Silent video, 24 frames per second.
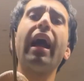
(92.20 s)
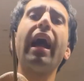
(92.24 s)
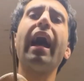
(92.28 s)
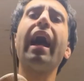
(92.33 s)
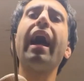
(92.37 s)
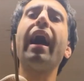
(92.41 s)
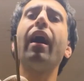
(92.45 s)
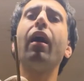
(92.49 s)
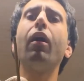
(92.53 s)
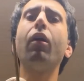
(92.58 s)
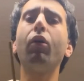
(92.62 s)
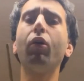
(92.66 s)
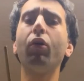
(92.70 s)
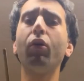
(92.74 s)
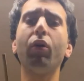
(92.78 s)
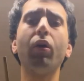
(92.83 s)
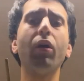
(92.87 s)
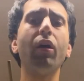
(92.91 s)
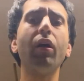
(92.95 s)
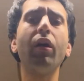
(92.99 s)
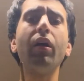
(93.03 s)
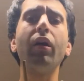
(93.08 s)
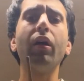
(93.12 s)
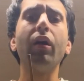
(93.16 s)
how
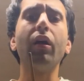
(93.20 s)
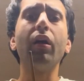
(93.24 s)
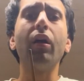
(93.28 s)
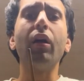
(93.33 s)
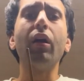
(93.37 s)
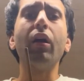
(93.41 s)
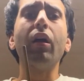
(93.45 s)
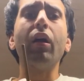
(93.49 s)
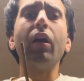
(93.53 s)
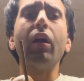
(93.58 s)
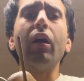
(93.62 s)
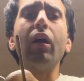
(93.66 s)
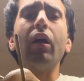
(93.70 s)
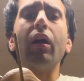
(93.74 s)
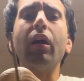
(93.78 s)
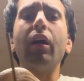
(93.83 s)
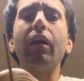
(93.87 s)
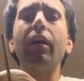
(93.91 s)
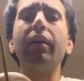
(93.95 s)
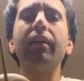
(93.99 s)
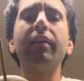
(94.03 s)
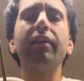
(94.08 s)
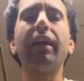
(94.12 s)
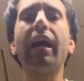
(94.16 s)

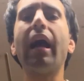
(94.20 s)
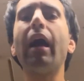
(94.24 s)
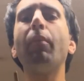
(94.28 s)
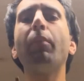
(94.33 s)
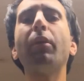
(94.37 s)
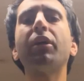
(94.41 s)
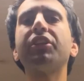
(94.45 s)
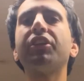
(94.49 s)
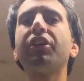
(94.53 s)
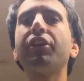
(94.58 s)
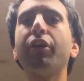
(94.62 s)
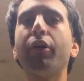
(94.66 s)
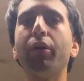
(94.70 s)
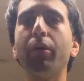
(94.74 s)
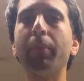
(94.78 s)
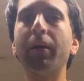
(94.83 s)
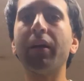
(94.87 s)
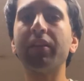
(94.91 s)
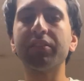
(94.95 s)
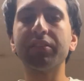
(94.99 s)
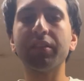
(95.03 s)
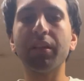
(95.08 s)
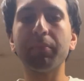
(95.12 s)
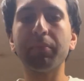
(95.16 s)
much I know
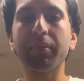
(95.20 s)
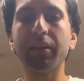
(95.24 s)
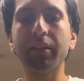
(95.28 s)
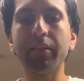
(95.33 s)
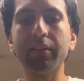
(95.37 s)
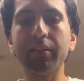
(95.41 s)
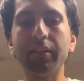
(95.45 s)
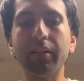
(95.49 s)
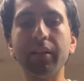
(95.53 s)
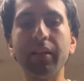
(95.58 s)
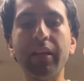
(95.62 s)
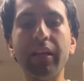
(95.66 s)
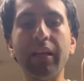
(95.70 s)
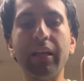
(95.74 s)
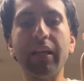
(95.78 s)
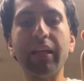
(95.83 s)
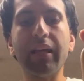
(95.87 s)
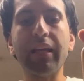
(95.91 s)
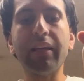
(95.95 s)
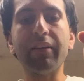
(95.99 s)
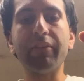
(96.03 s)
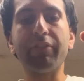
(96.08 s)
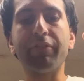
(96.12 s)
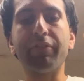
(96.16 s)
about something.
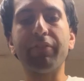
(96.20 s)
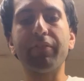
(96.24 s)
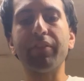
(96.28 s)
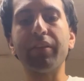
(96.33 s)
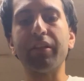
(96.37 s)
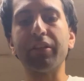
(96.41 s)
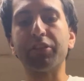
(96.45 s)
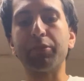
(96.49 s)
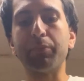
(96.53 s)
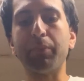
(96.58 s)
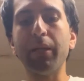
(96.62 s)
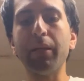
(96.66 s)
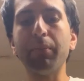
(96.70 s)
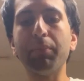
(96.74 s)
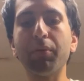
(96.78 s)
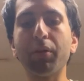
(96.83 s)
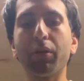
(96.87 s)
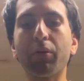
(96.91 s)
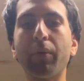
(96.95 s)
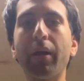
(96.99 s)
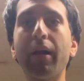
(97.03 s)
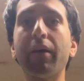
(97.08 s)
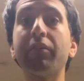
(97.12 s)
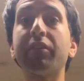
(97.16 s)
If there's people
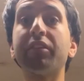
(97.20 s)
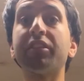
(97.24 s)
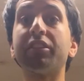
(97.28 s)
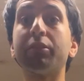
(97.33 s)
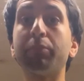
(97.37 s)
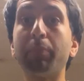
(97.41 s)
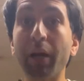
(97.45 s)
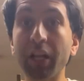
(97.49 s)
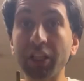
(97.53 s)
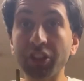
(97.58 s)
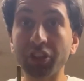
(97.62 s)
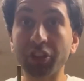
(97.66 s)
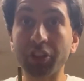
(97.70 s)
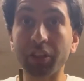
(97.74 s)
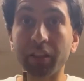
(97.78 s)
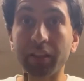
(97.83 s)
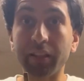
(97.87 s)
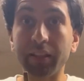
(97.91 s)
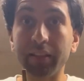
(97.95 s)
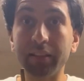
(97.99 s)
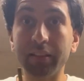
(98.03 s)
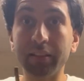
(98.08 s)
around, especially